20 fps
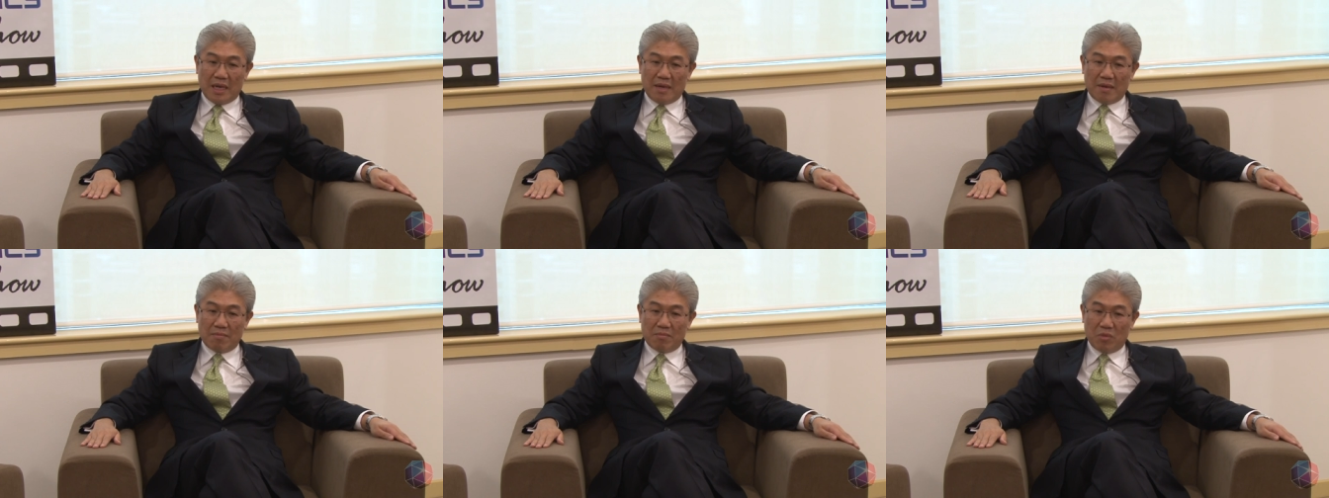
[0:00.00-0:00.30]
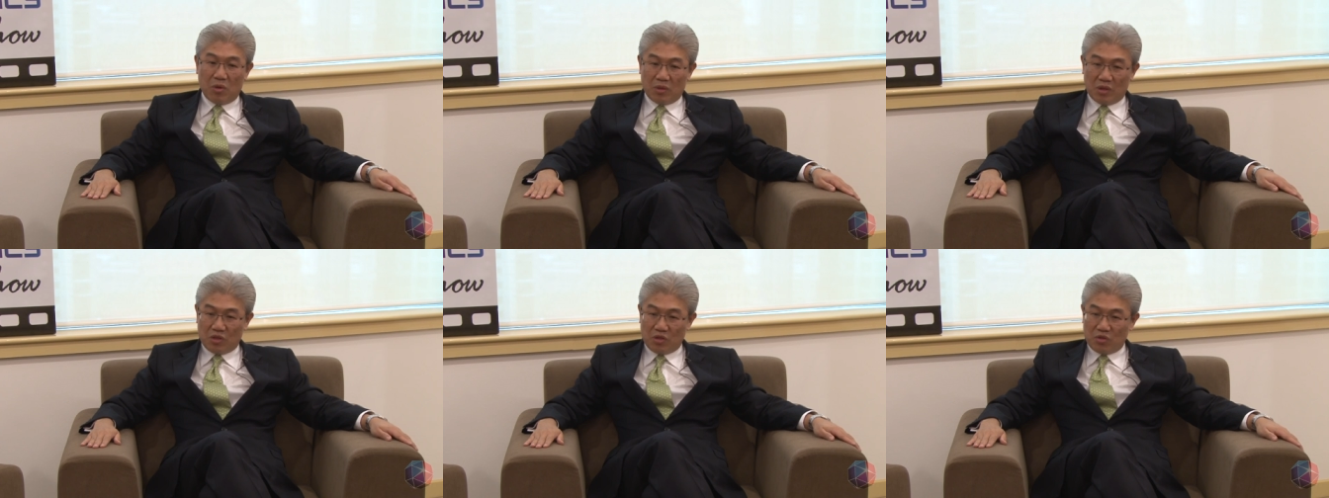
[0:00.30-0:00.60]
and
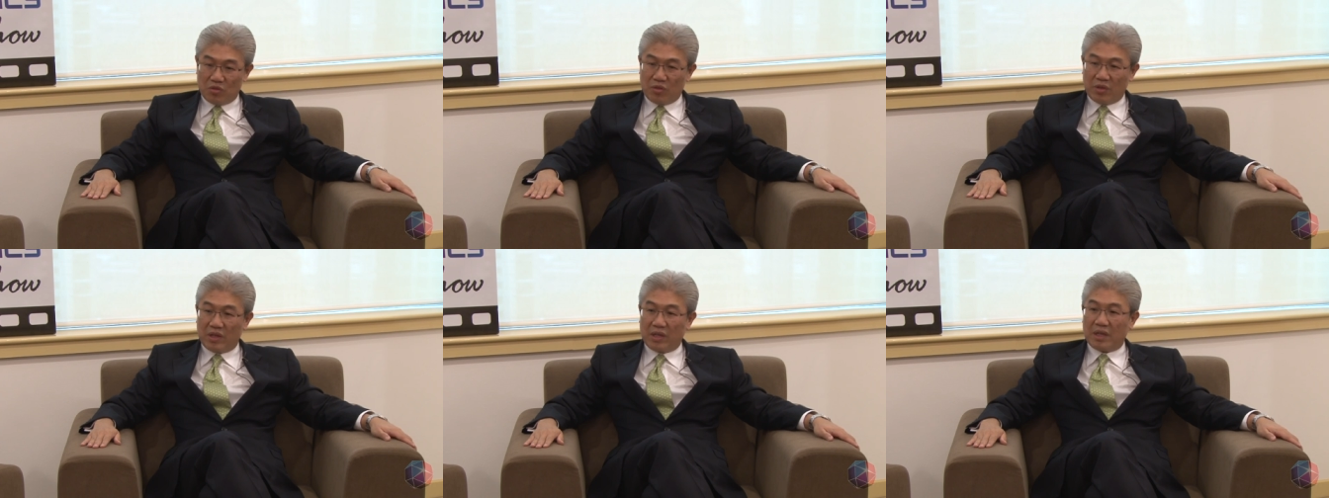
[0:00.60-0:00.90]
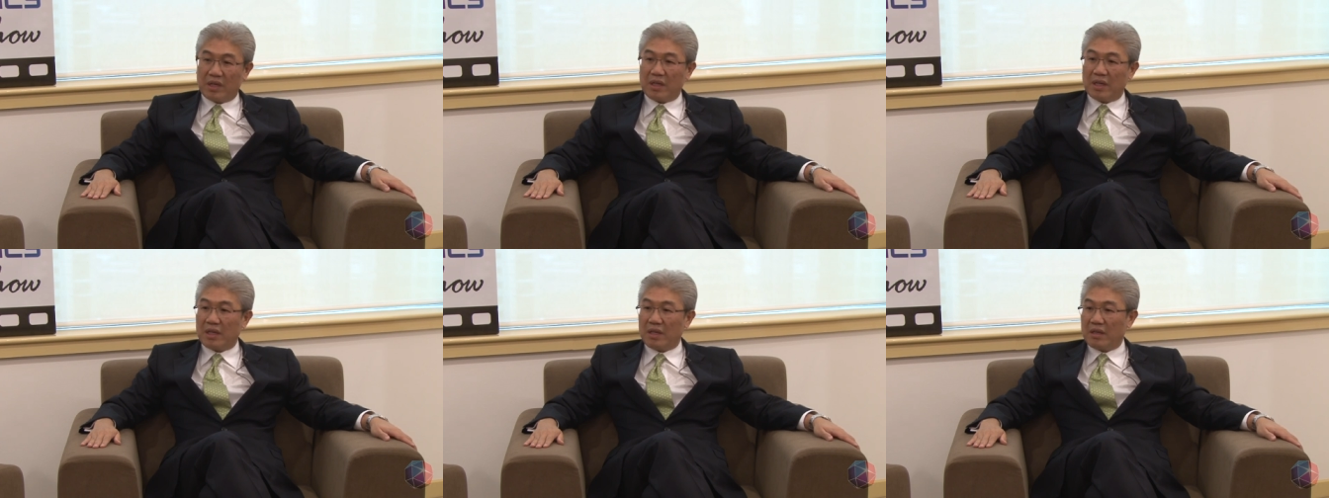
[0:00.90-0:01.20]

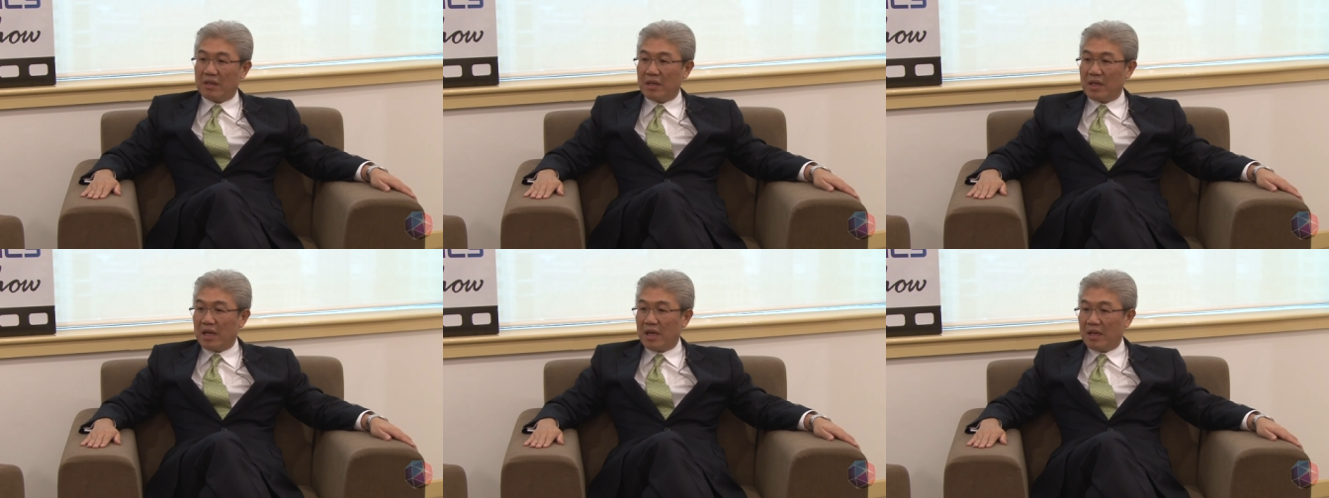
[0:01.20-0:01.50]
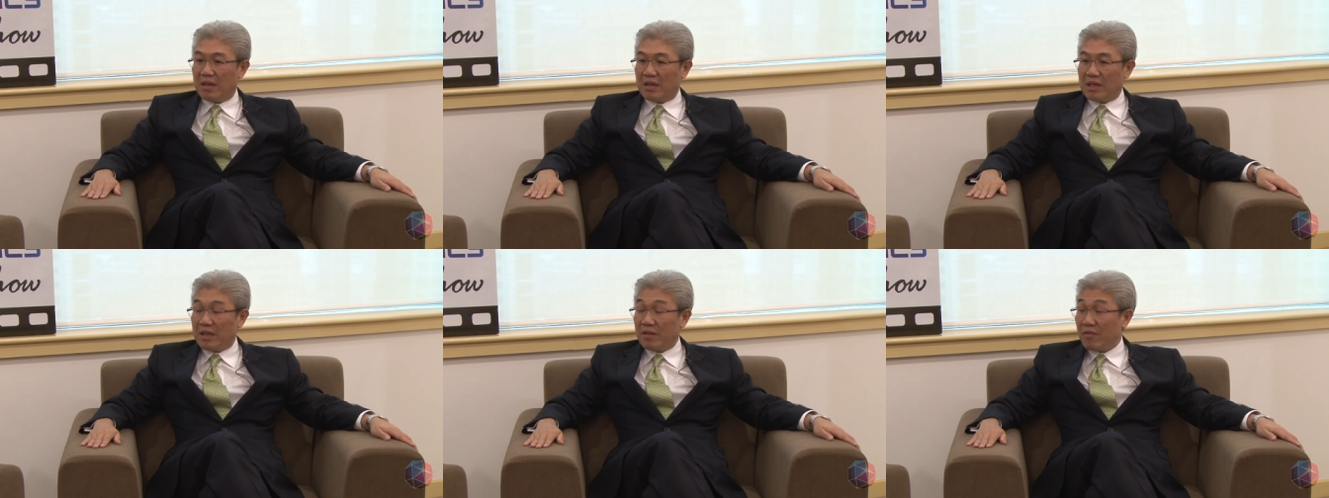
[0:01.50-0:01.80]
monitoring and,
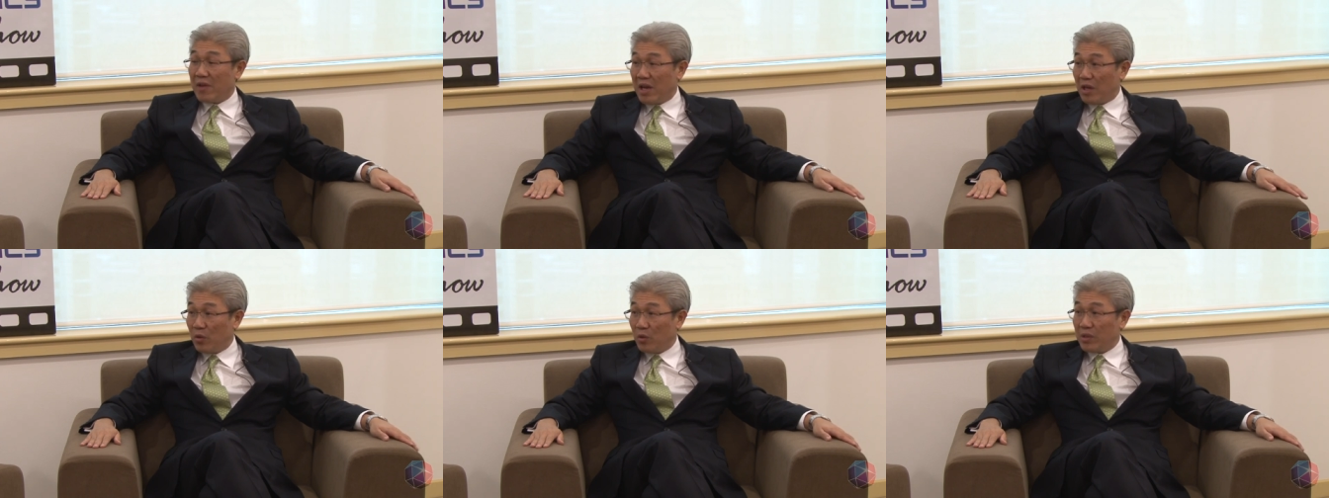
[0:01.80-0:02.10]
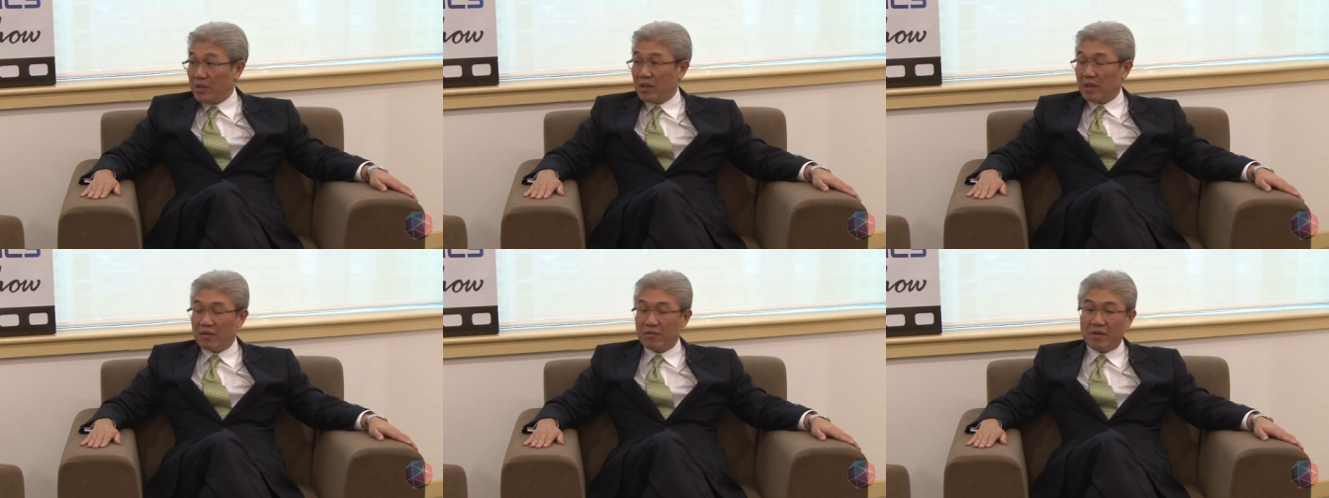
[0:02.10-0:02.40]
and mm.
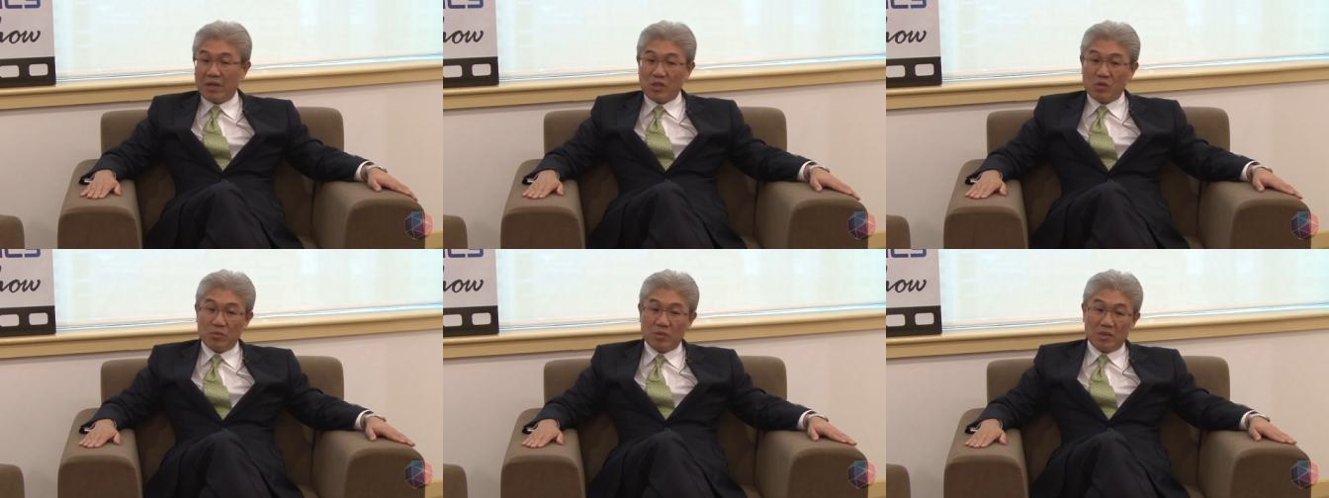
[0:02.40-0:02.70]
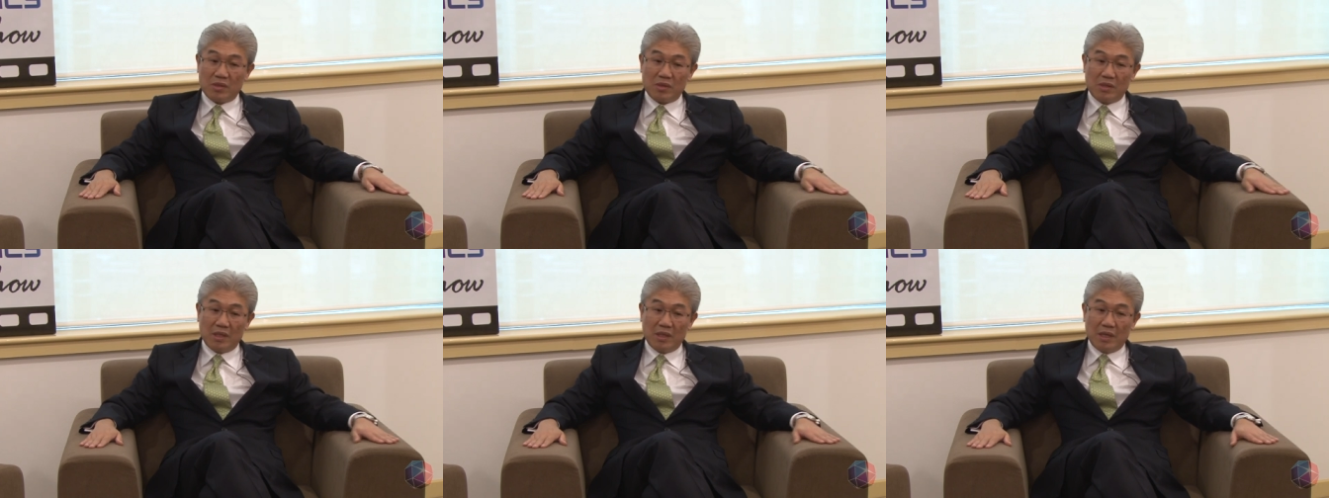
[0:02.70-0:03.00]
evaluating
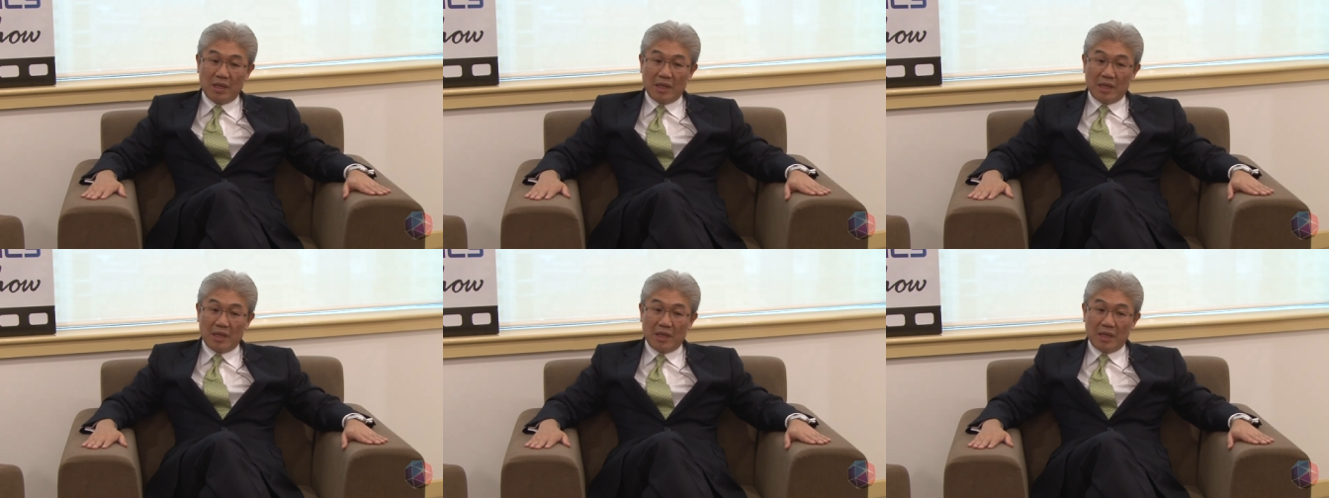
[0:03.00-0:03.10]
investments.